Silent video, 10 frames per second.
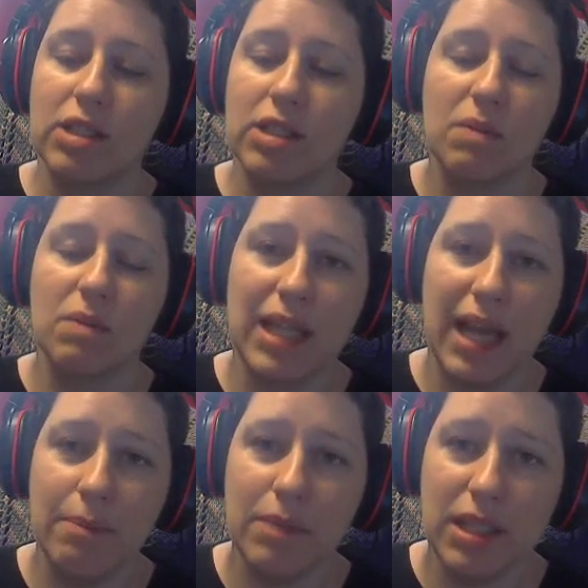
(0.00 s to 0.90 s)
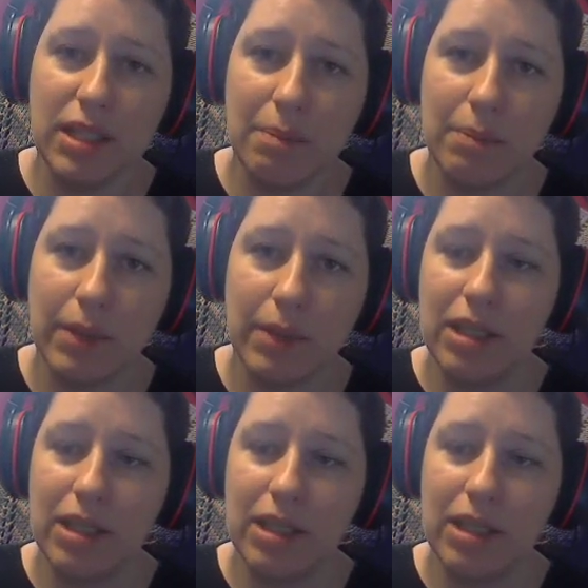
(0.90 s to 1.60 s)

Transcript: It's going to be an empty template.